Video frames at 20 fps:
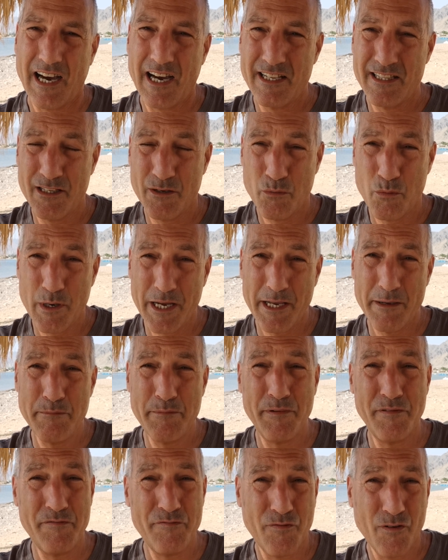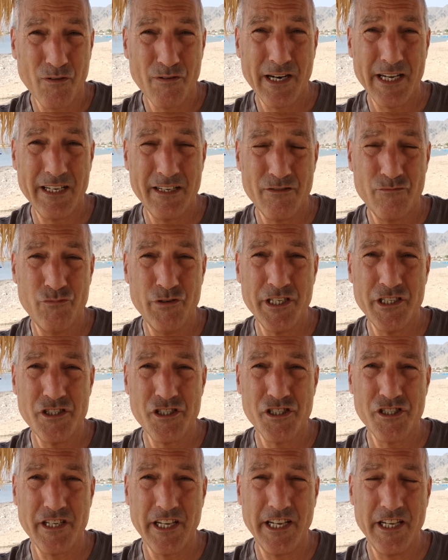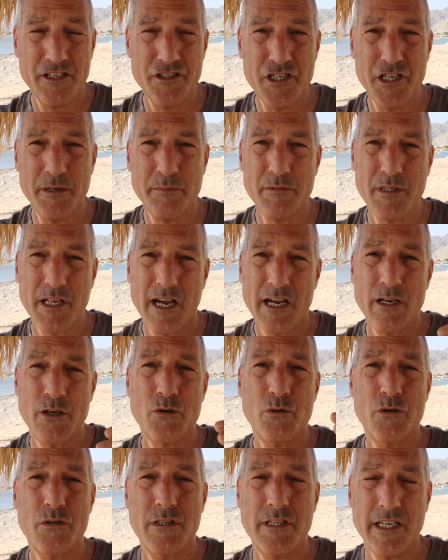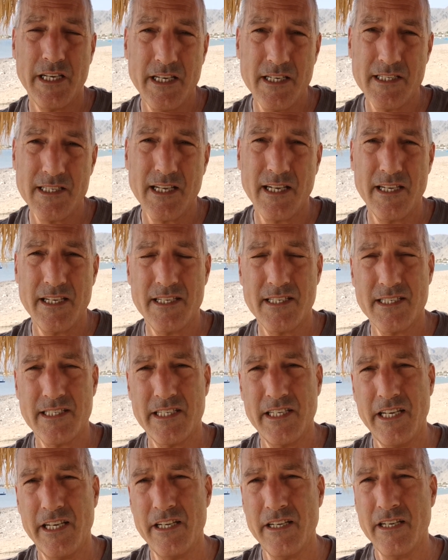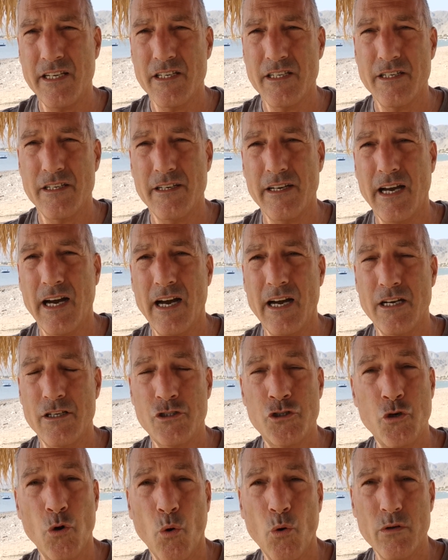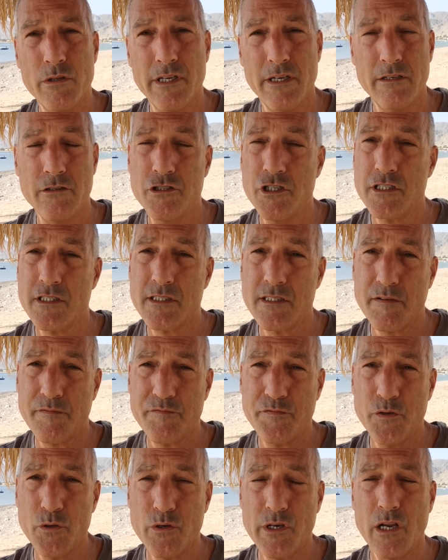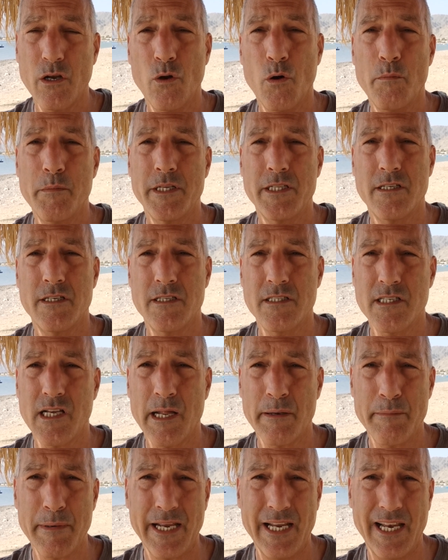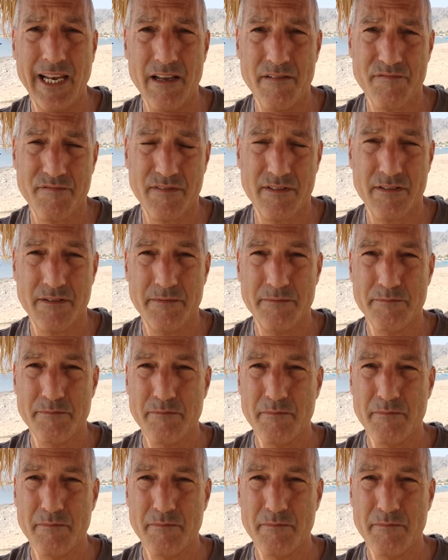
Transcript: On the way before I reached Egypt, I could easily see Jordan just a few kilometers on my left.